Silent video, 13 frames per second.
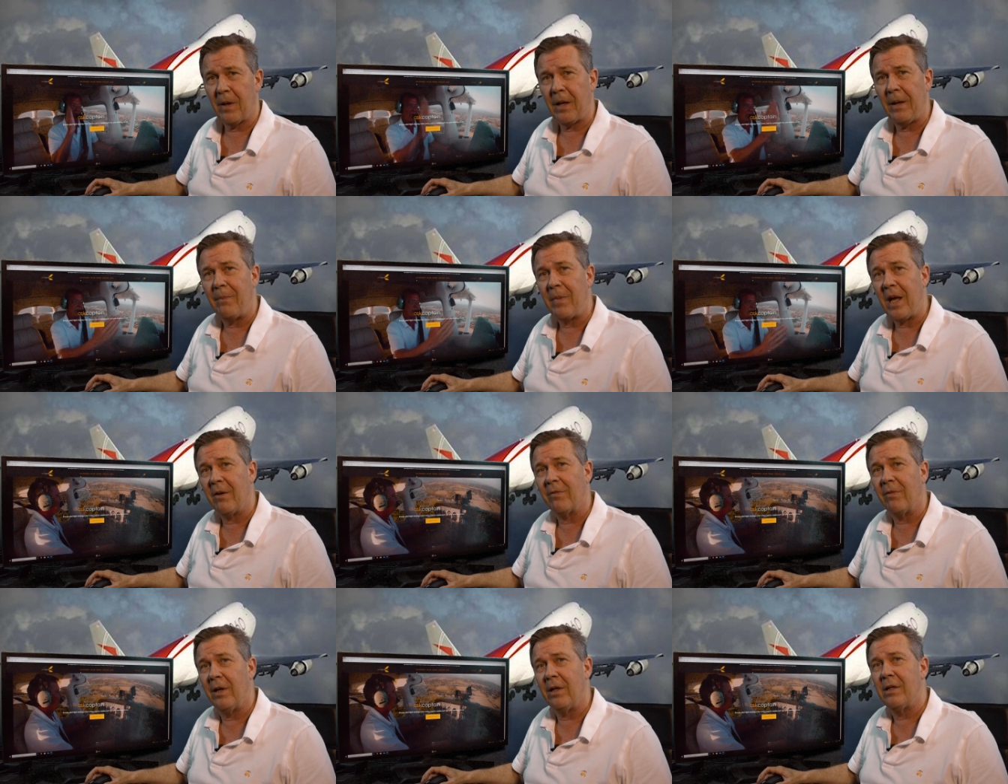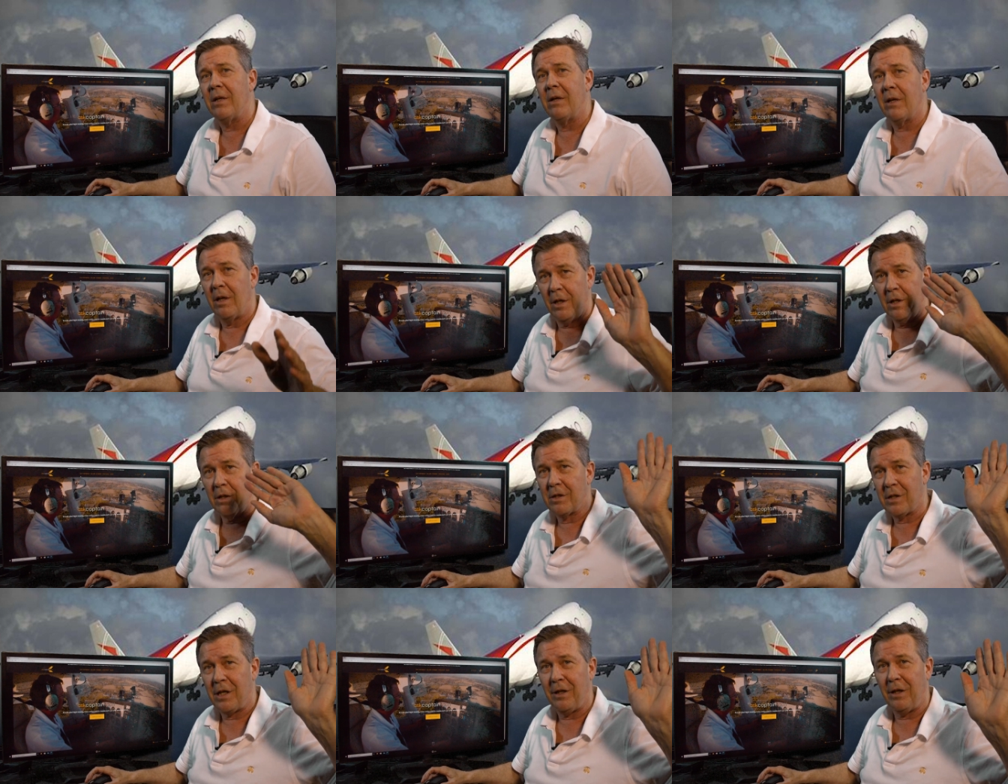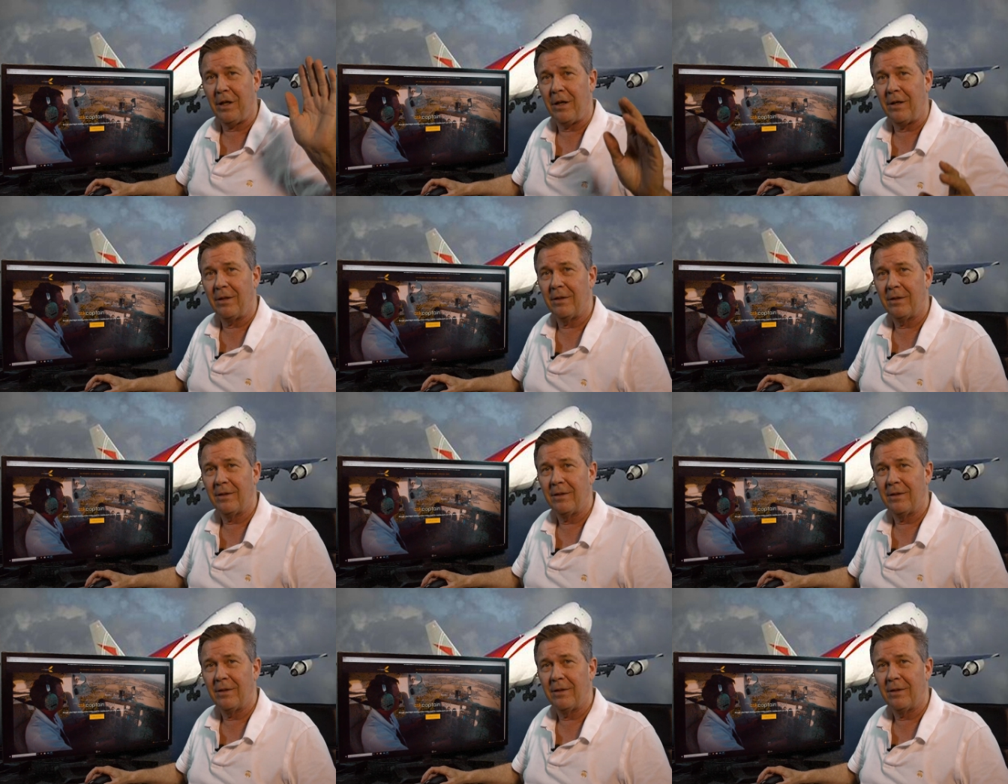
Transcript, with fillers: All right, have fun. See you later.